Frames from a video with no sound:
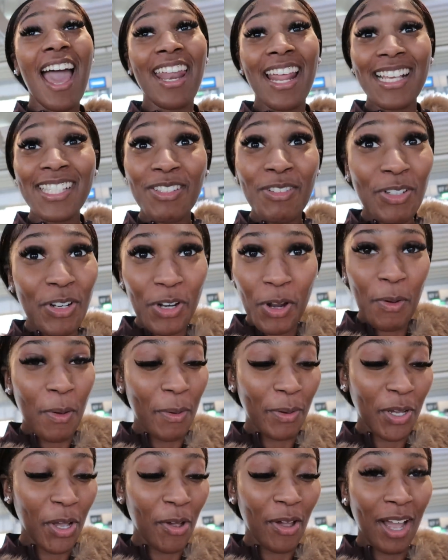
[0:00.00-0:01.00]
And I still don't know
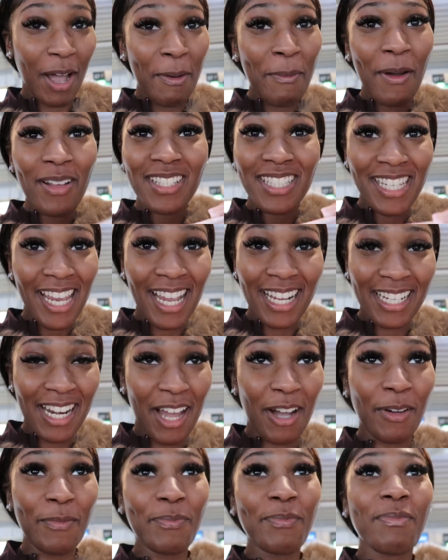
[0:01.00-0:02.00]
where we're going. I'm about to check
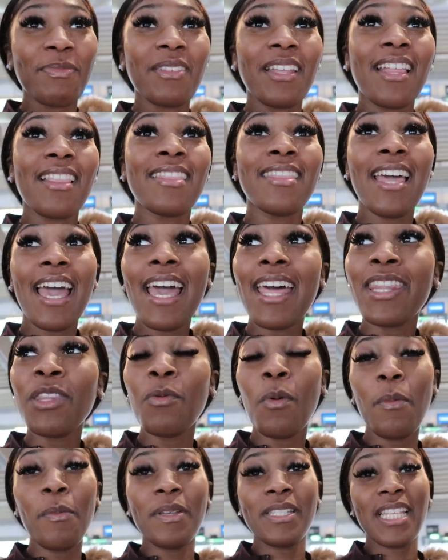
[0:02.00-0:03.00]
now. Then
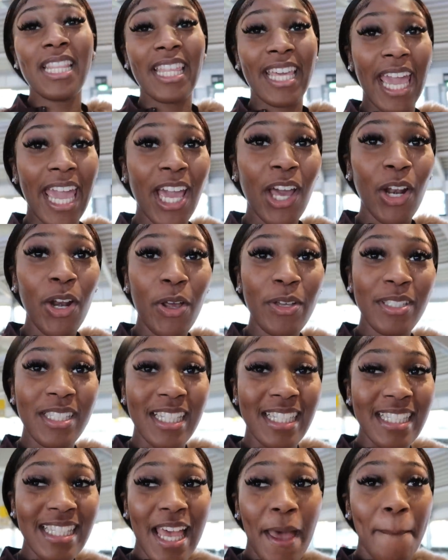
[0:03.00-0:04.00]
the woman said the gate
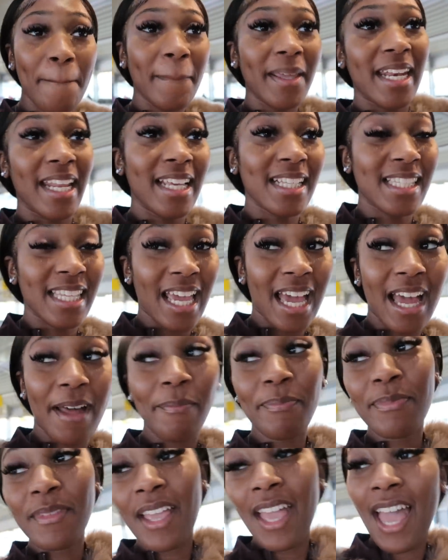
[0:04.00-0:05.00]
closes in 10 minutes,
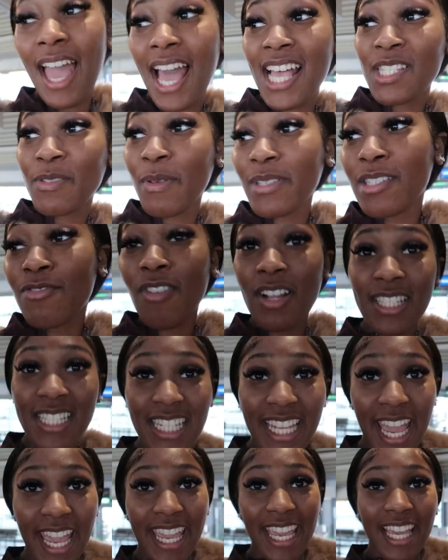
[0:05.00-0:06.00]
yeah? And so we had to run
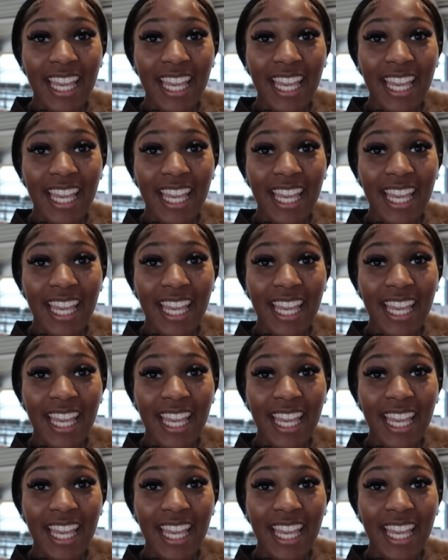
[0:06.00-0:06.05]
to the gate.